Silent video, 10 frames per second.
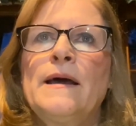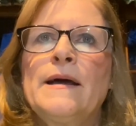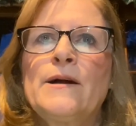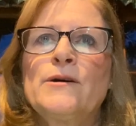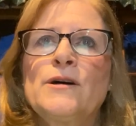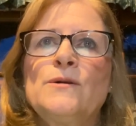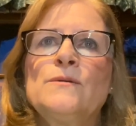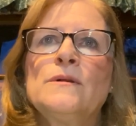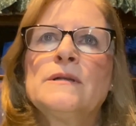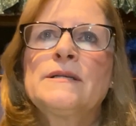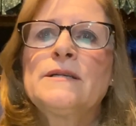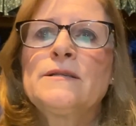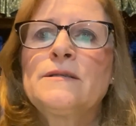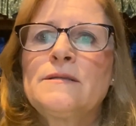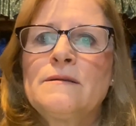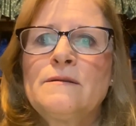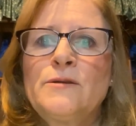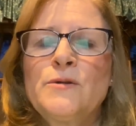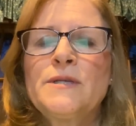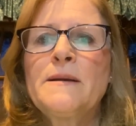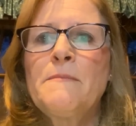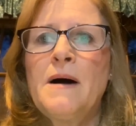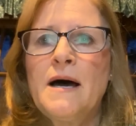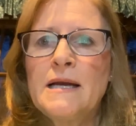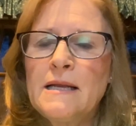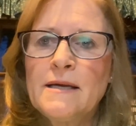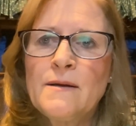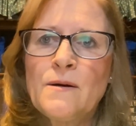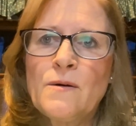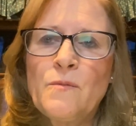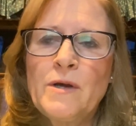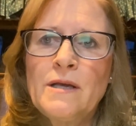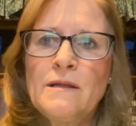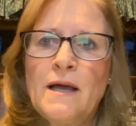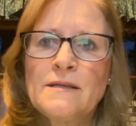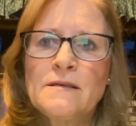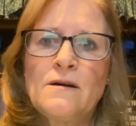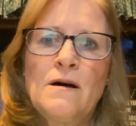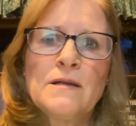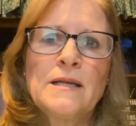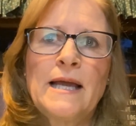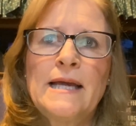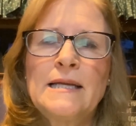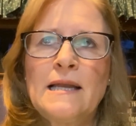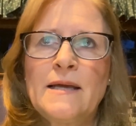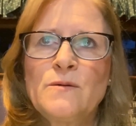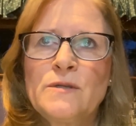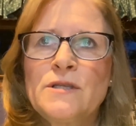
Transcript: Our goal is using modeling, or we like to call it aided language